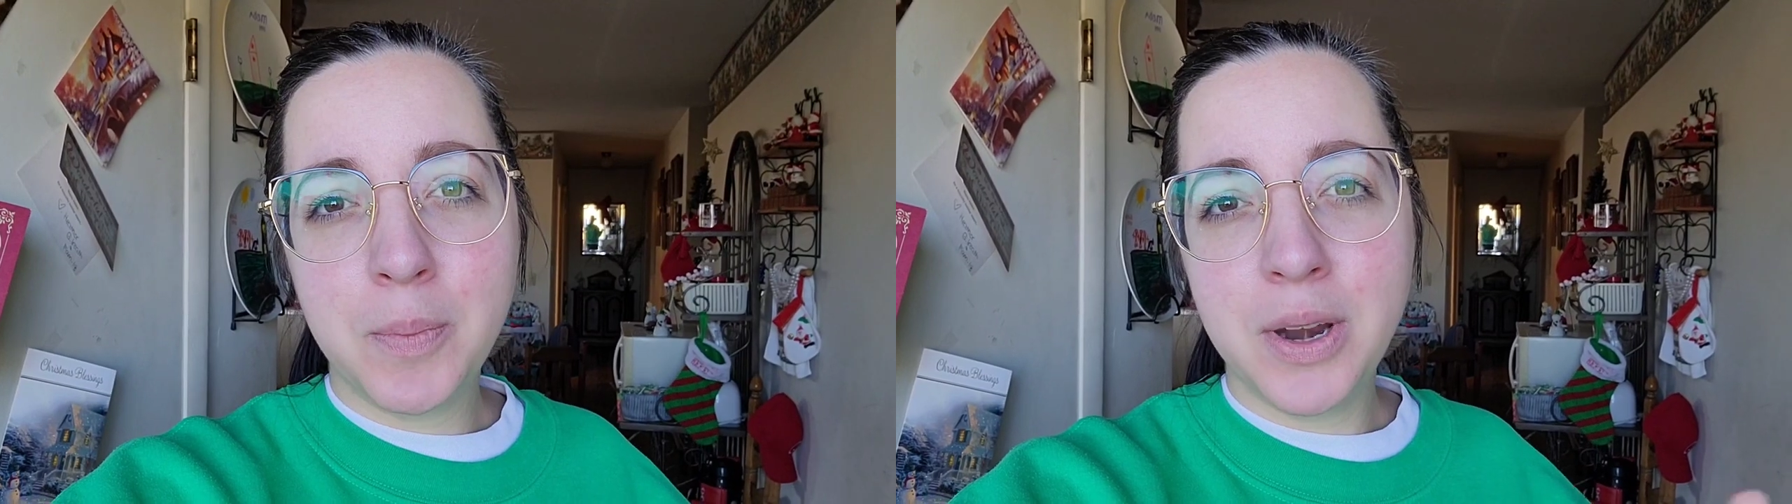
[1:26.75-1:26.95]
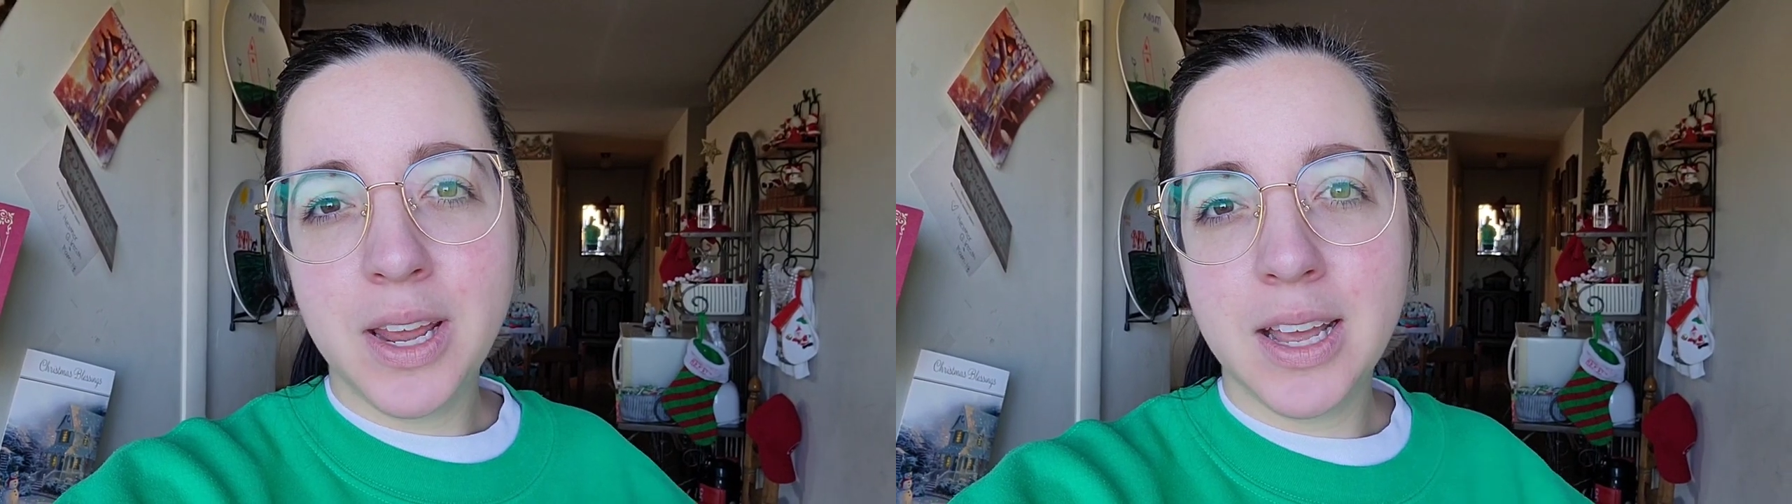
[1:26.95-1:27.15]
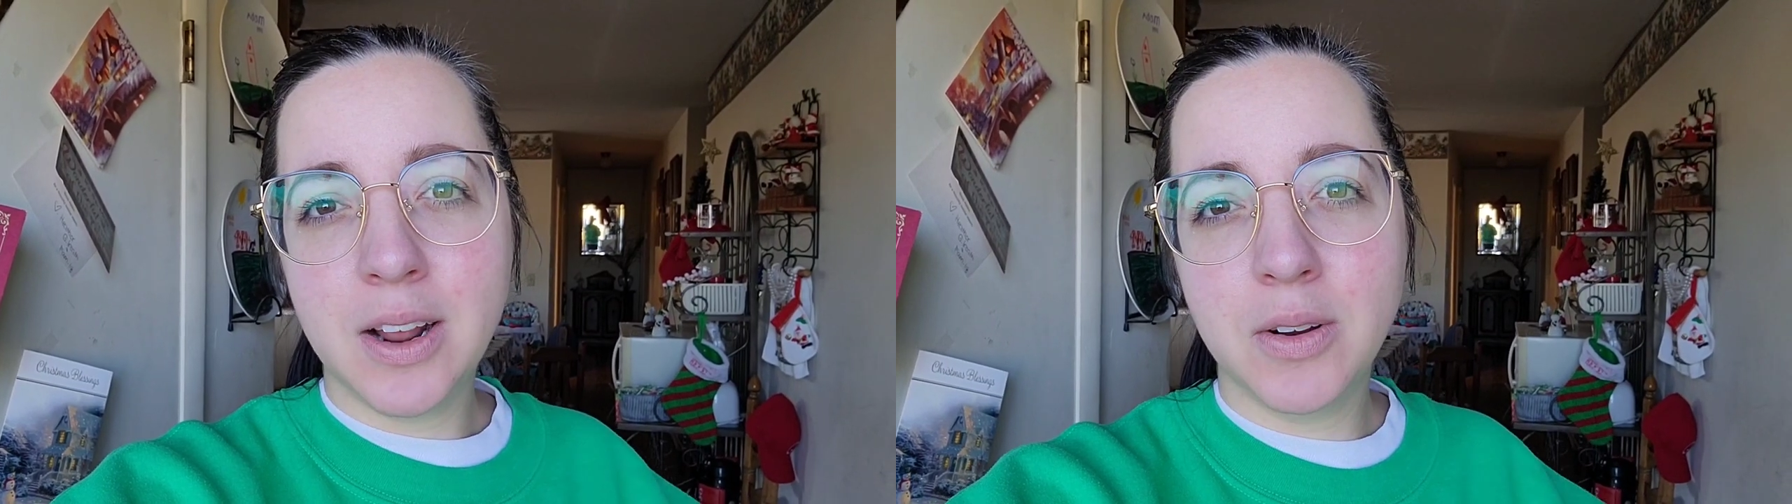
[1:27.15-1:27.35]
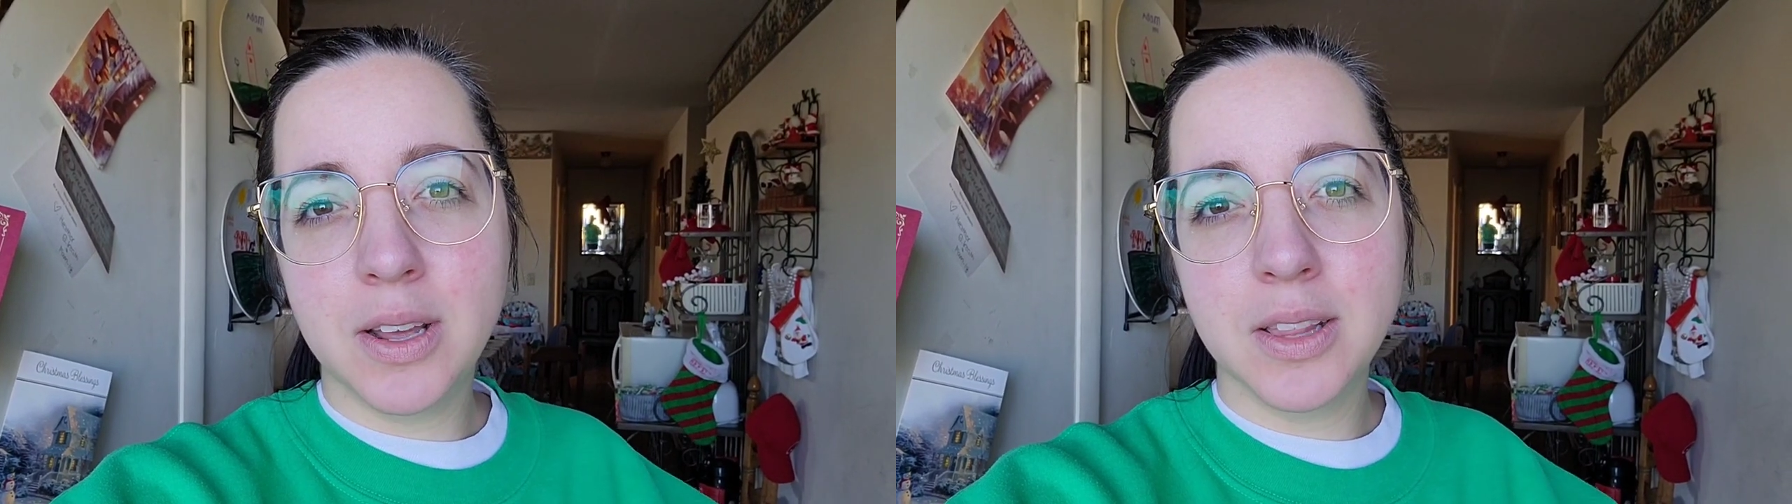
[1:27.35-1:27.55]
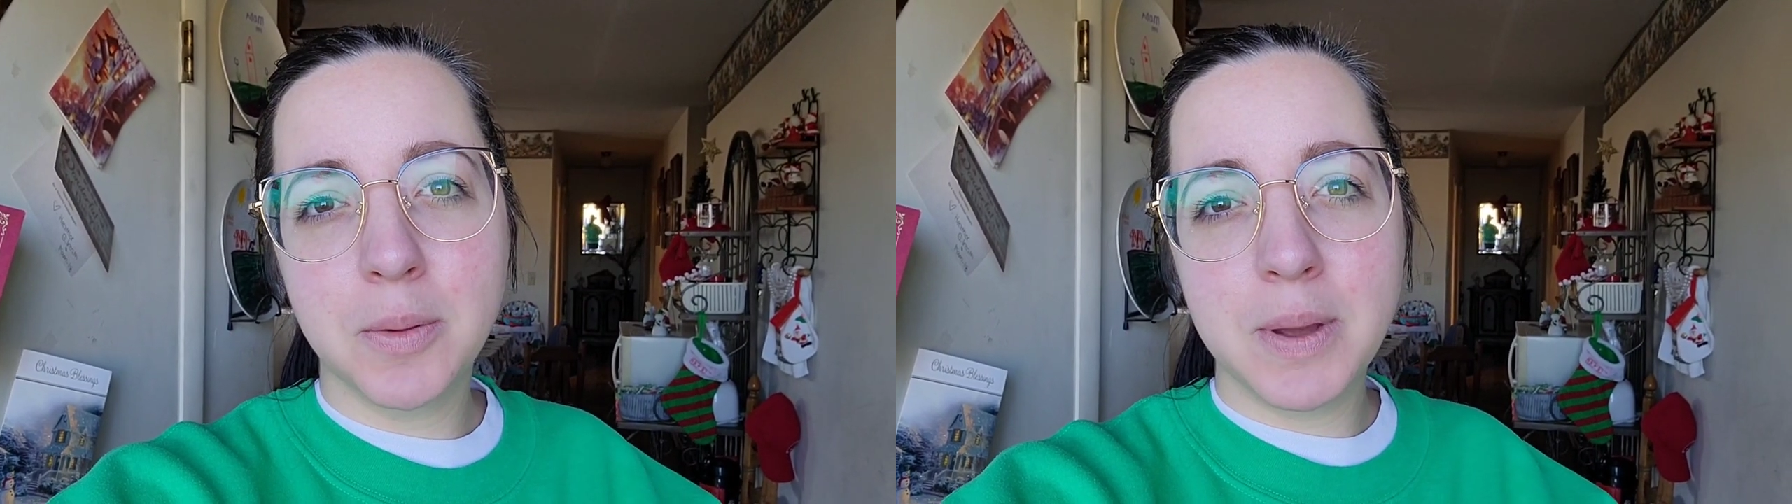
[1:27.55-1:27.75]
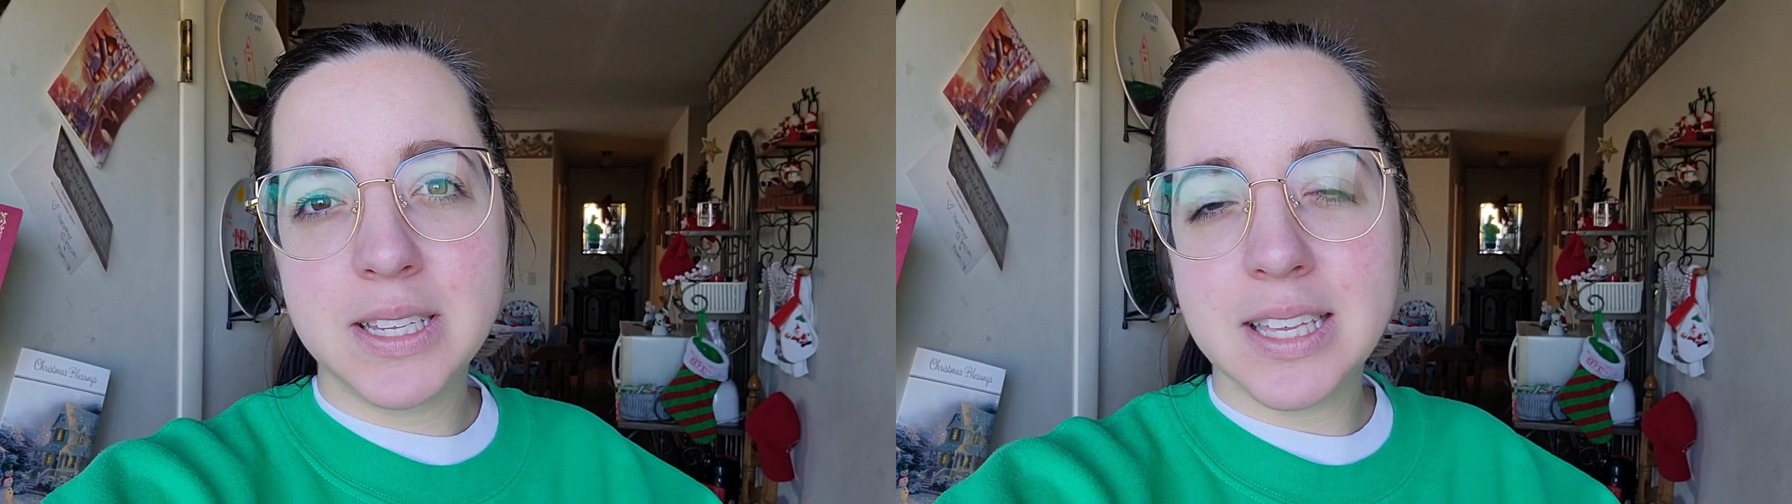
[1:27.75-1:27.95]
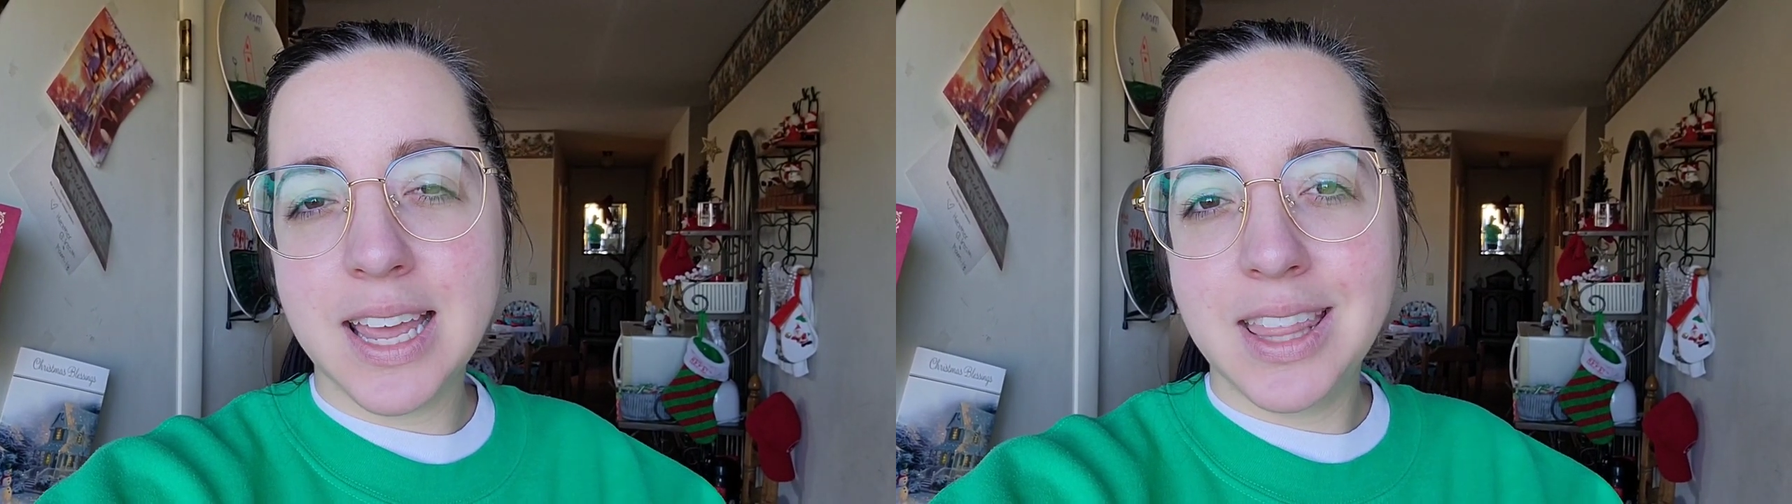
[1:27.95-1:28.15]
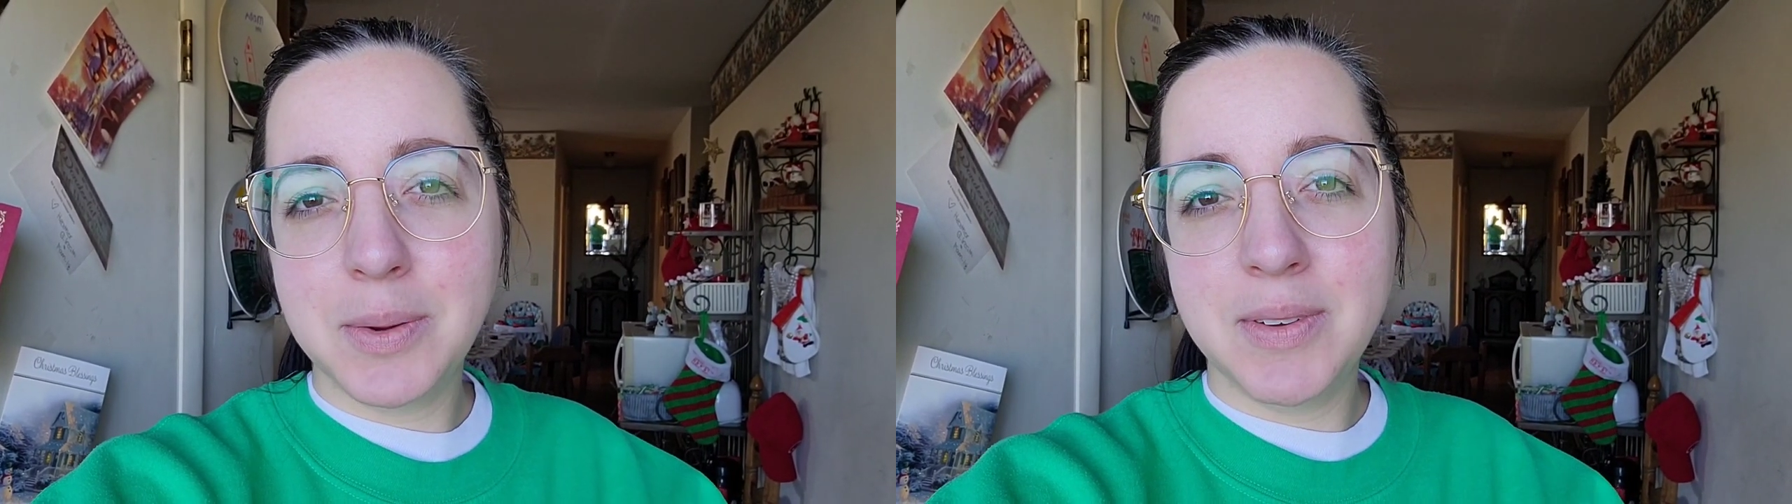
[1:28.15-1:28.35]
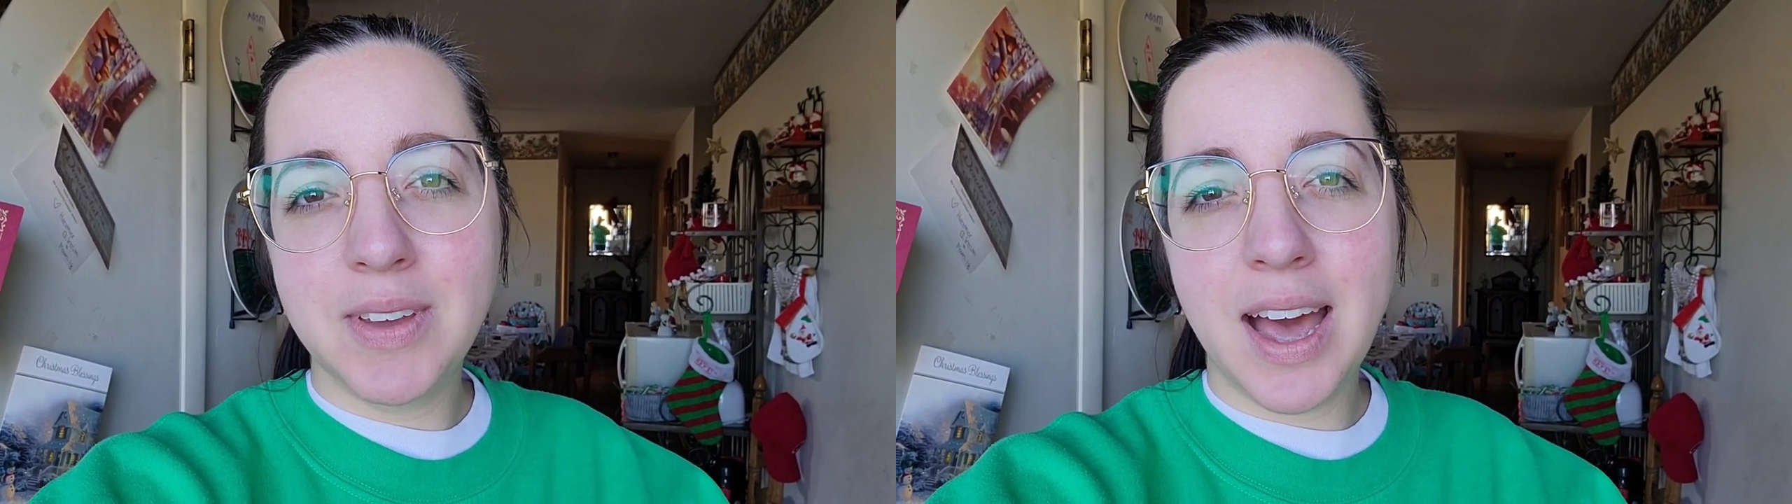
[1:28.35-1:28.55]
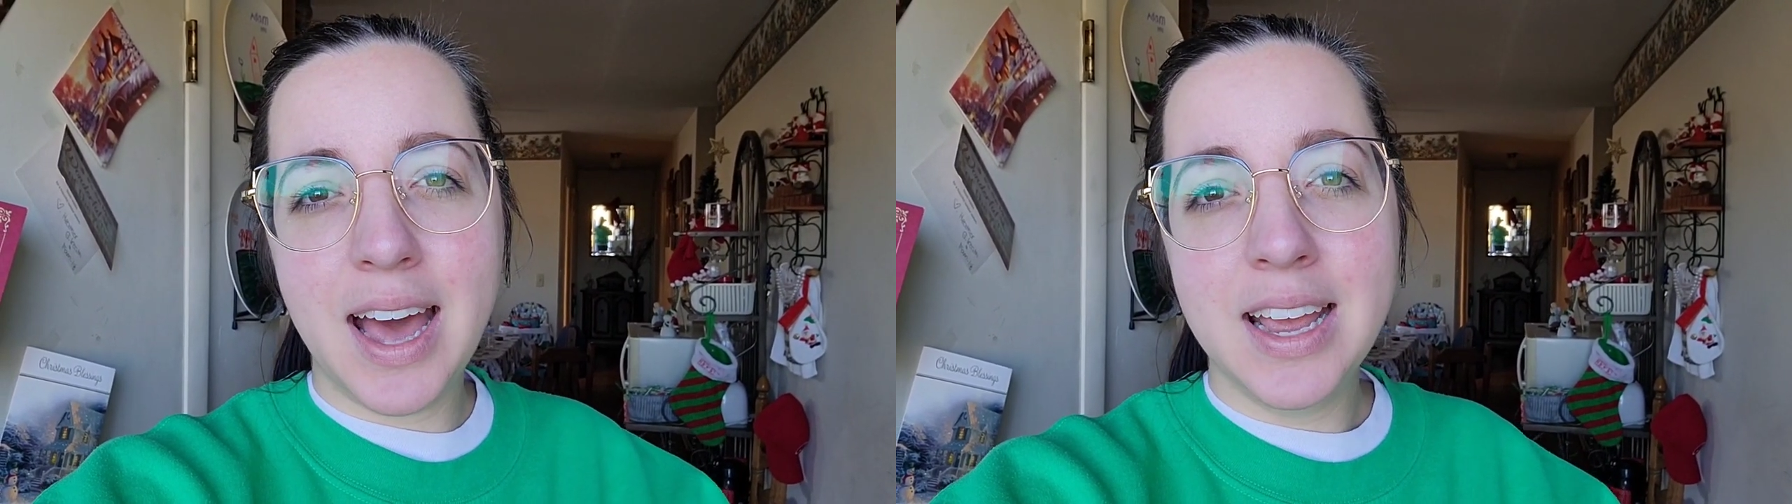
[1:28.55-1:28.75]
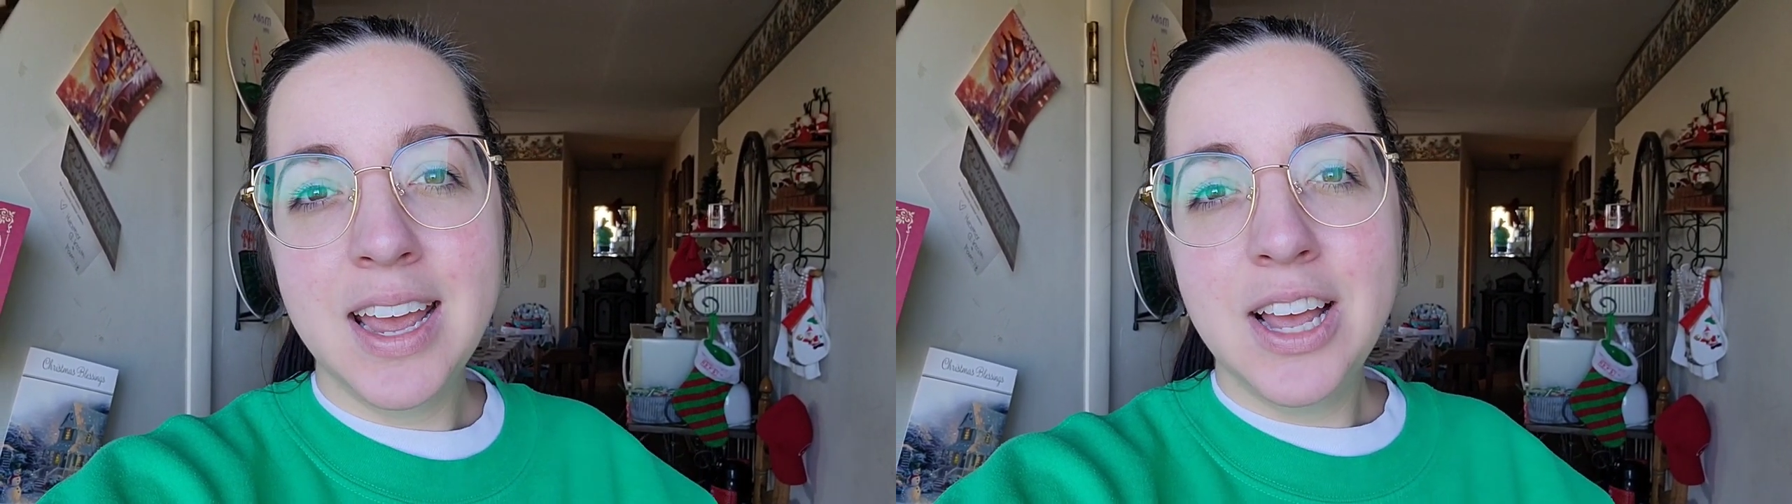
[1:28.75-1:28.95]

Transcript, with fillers: putting it on a little piece of land that we've got,